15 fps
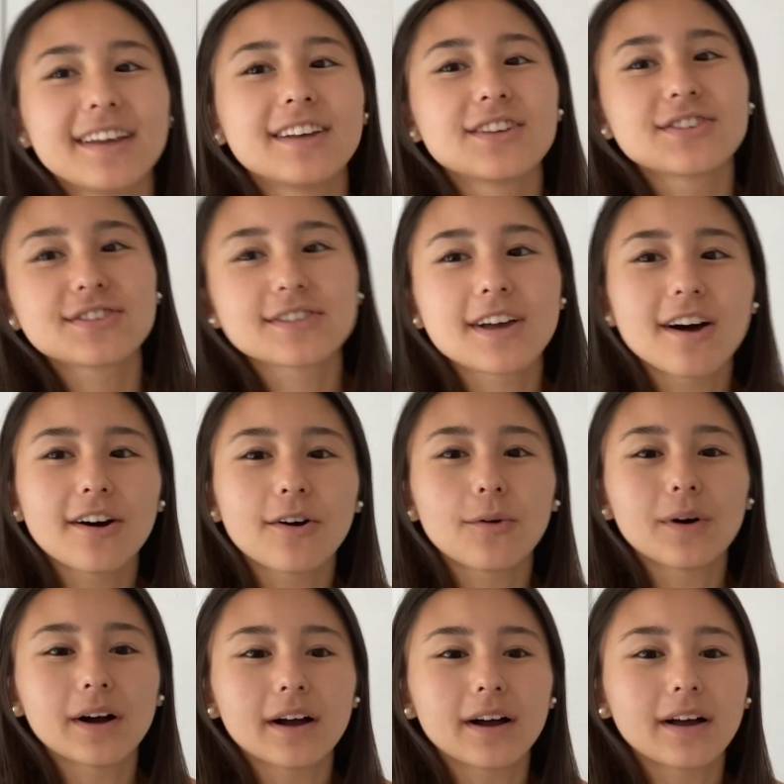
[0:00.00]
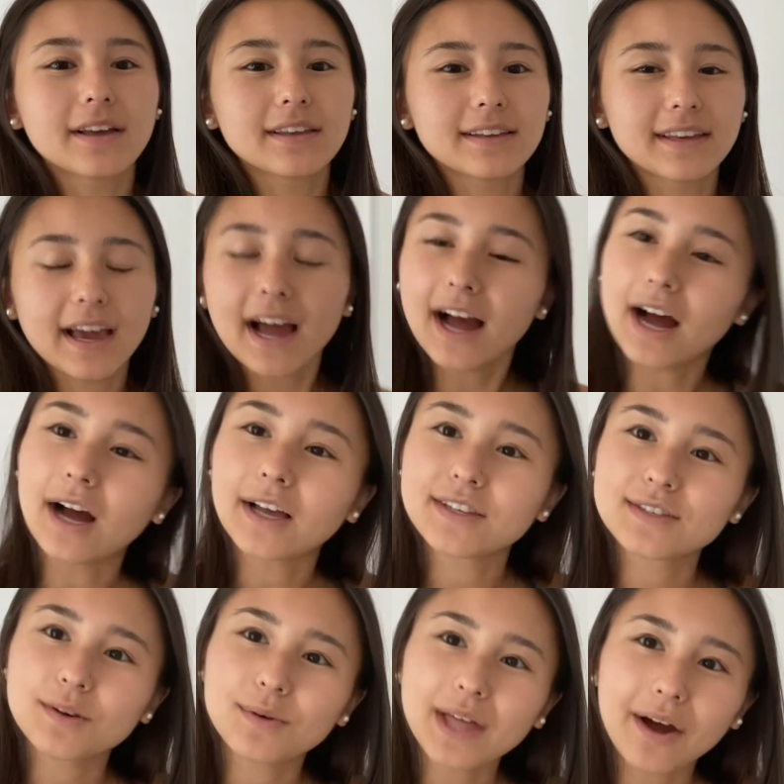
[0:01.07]
So yeah,
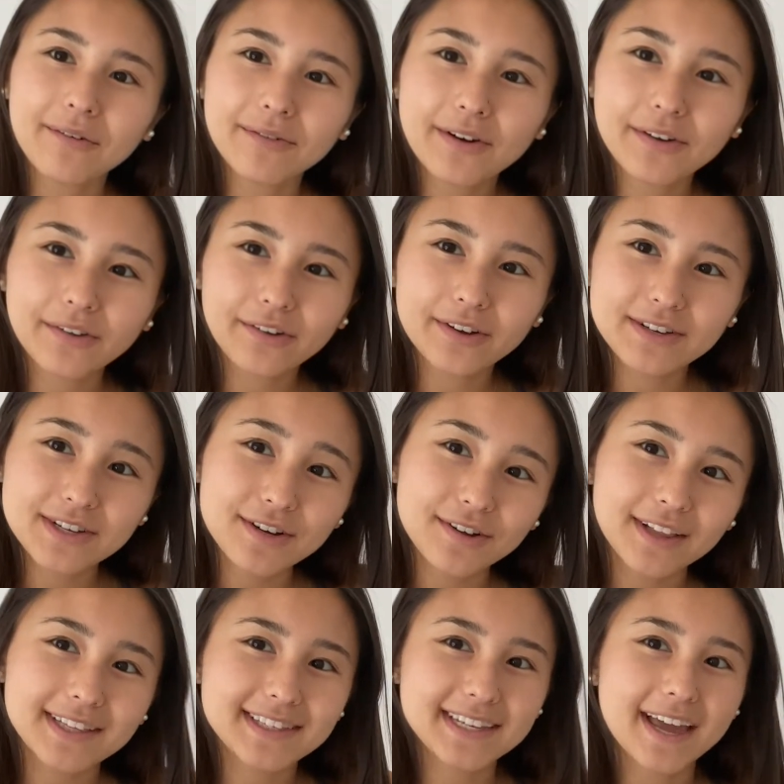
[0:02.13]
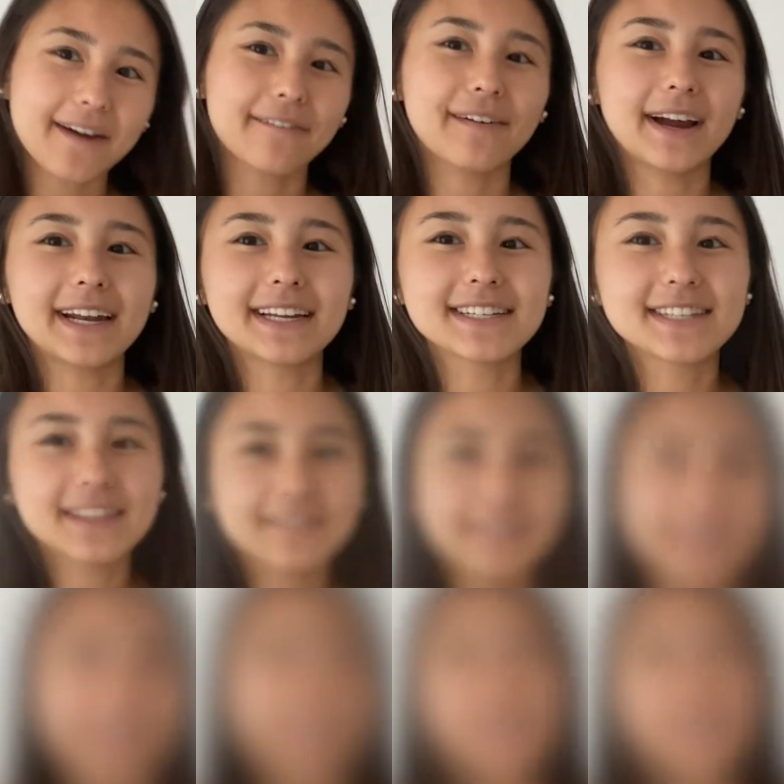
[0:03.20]
so without further ado, let's get right into the video.